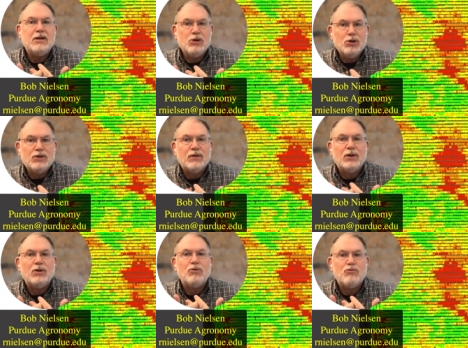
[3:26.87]

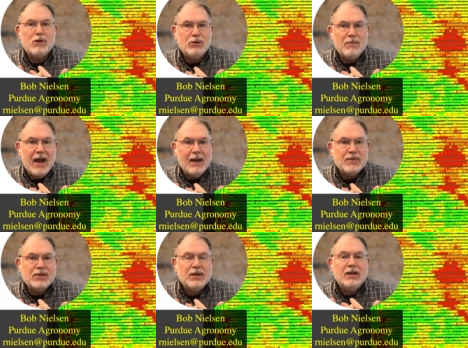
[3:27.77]
useful roadmaps